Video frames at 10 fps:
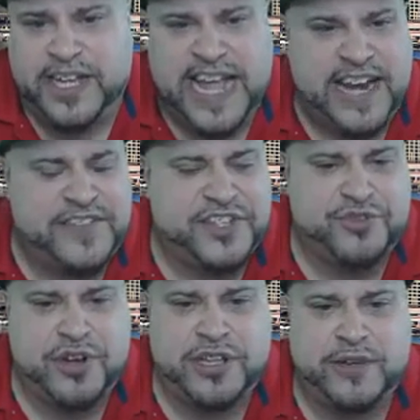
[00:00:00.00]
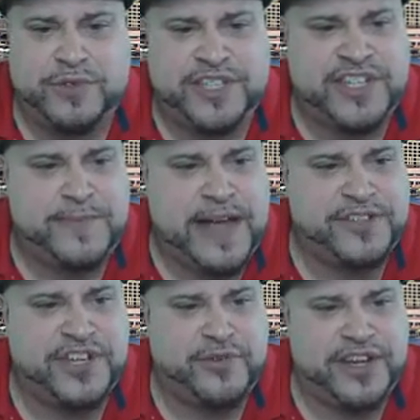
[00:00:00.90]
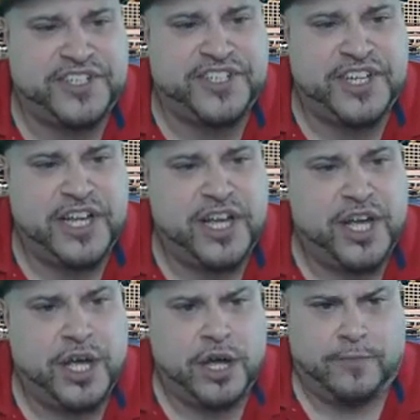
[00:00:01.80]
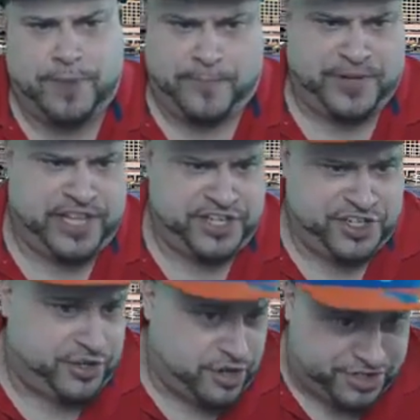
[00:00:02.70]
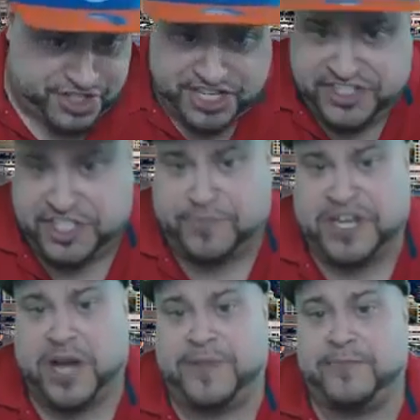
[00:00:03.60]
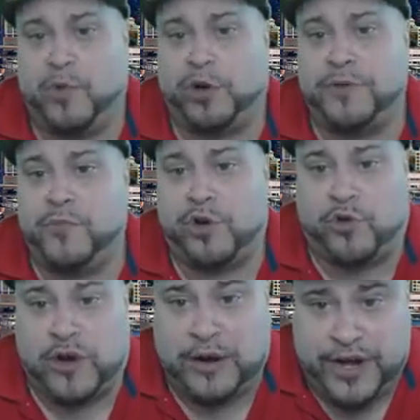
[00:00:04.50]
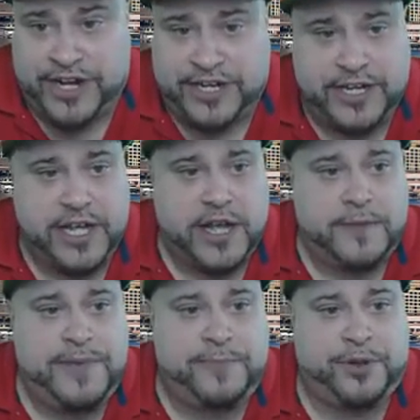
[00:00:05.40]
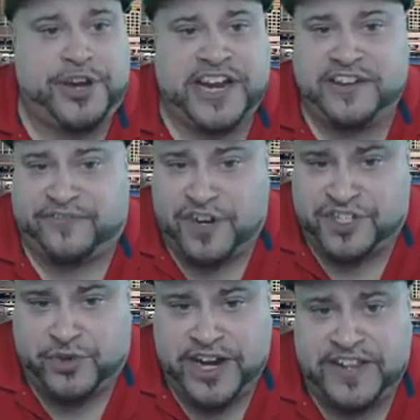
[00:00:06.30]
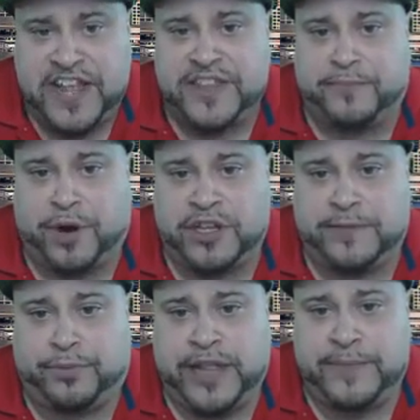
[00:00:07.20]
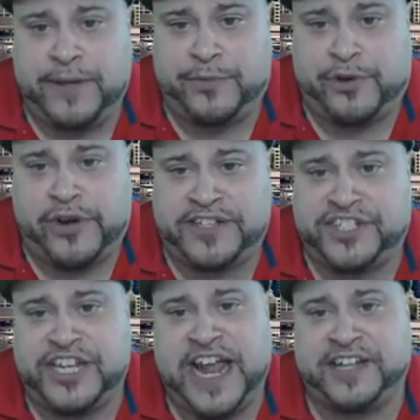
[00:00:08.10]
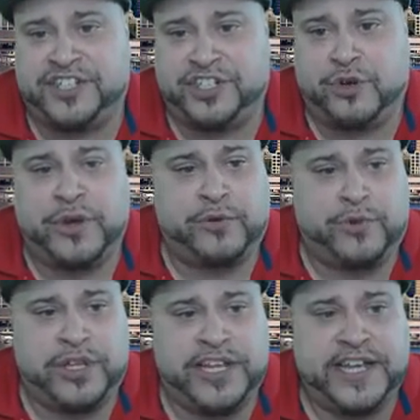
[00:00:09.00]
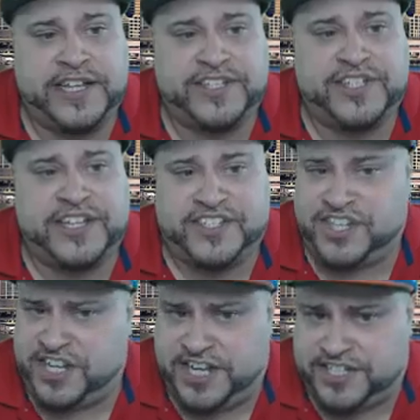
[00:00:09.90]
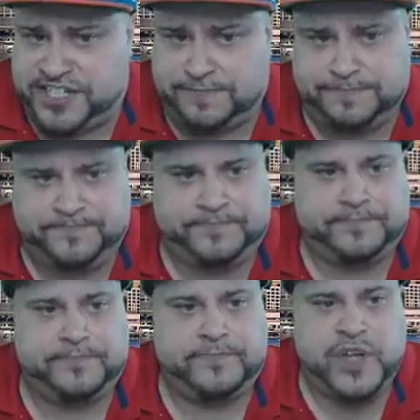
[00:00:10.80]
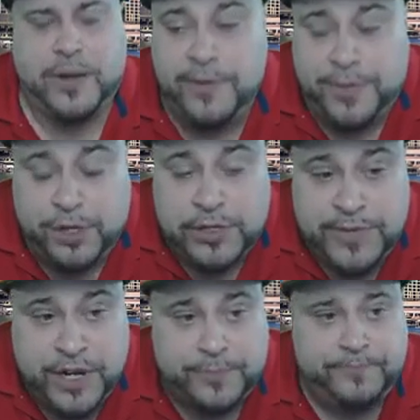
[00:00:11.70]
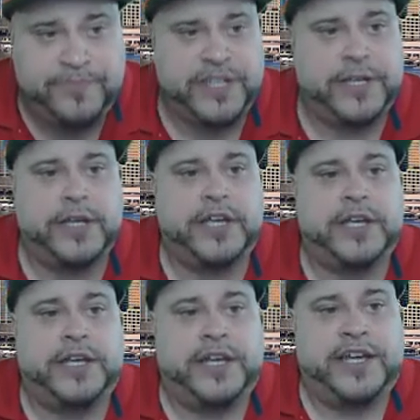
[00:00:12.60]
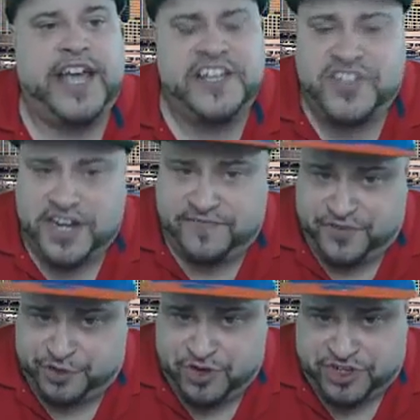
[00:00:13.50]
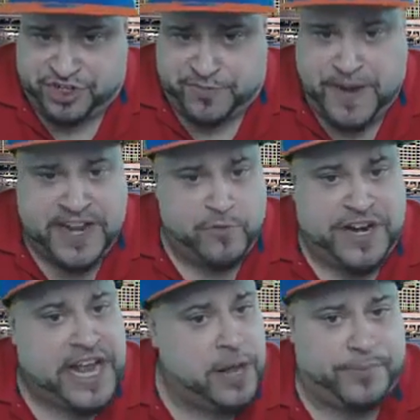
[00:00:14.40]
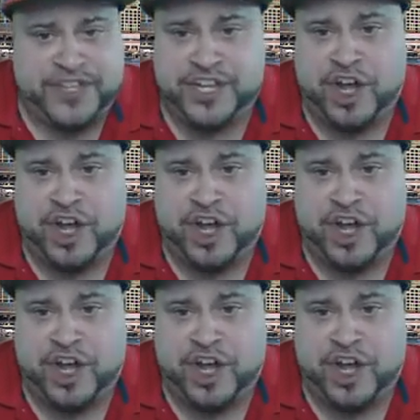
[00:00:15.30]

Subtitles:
Canada is struggling with the same housing crisis. Population in our cities is becoming more and more crowded. People are getting frustrated, they partly blame immigrants, and so it really is insidious. Comment below, let me know. He said infrastructure spending would help the